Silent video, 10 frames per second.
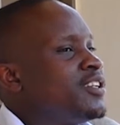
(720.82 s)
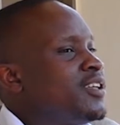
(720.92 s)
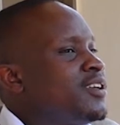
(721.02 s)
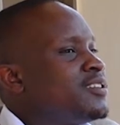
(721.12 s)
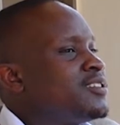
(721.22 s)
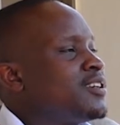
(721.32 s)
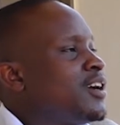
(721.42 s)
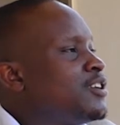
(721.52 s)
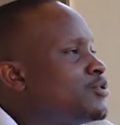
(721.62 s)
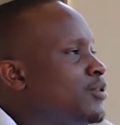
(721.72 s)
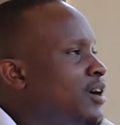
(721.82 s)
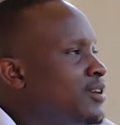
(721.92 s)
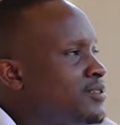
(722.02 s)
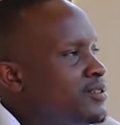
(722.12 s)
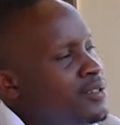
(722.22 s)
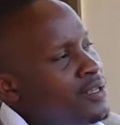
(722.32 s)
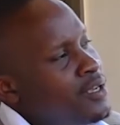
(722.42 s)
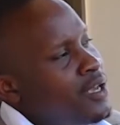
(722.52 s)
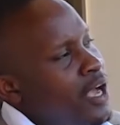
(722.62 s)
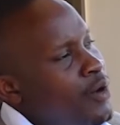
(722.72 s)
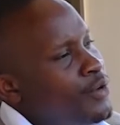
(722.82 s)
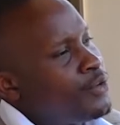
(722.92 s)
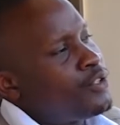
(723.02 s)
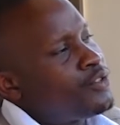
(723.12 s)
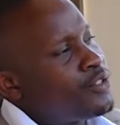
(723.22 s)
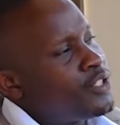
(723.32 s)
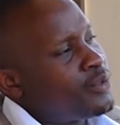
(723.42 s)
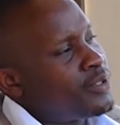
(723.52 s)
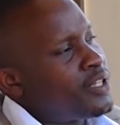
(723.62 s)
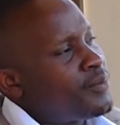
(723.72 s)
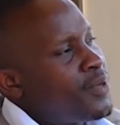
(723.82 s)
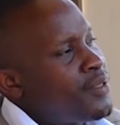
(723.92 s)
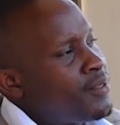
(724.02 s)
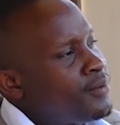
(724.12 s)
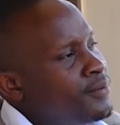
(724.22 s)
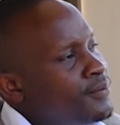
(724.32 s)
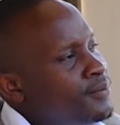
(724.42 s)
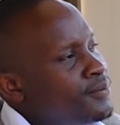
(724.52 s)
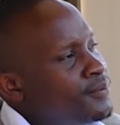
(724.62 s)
agenda that the council has. How are you going to deal with that myth?